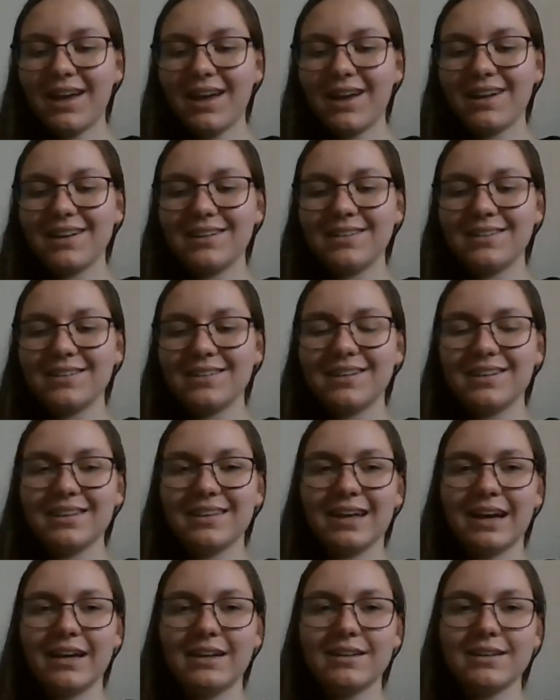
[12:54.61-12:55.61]
And
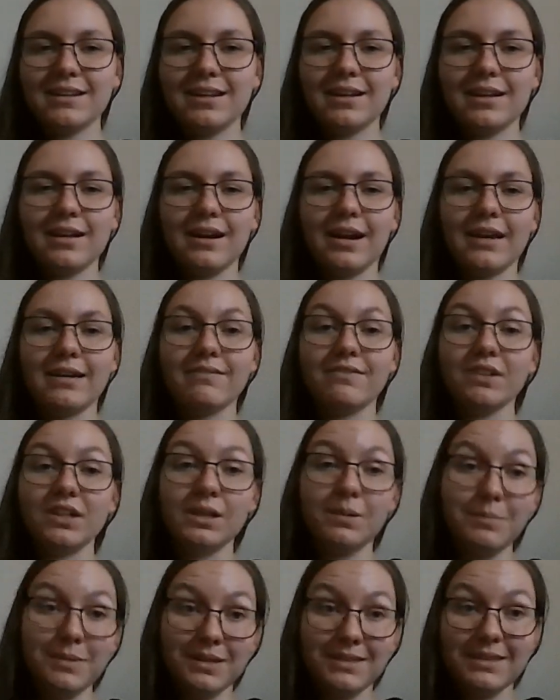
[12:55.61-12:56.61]
that it kind of
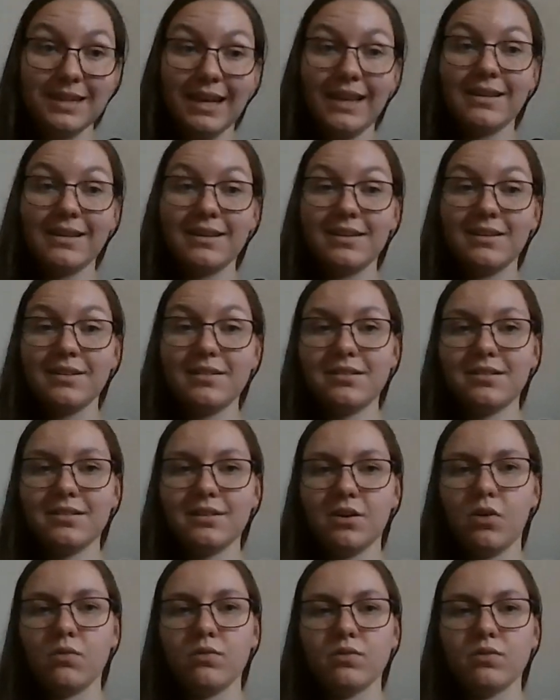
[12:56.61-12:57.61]
eliminated
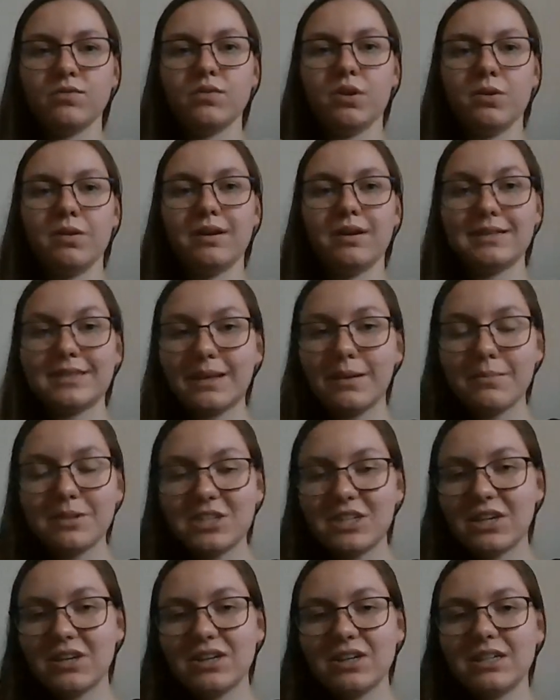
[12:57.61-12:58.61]
the overflowing
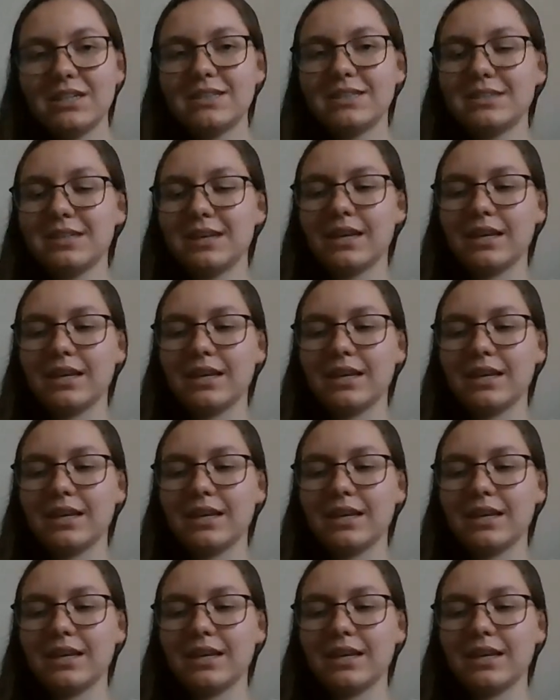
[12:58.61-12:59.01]
cemeteries.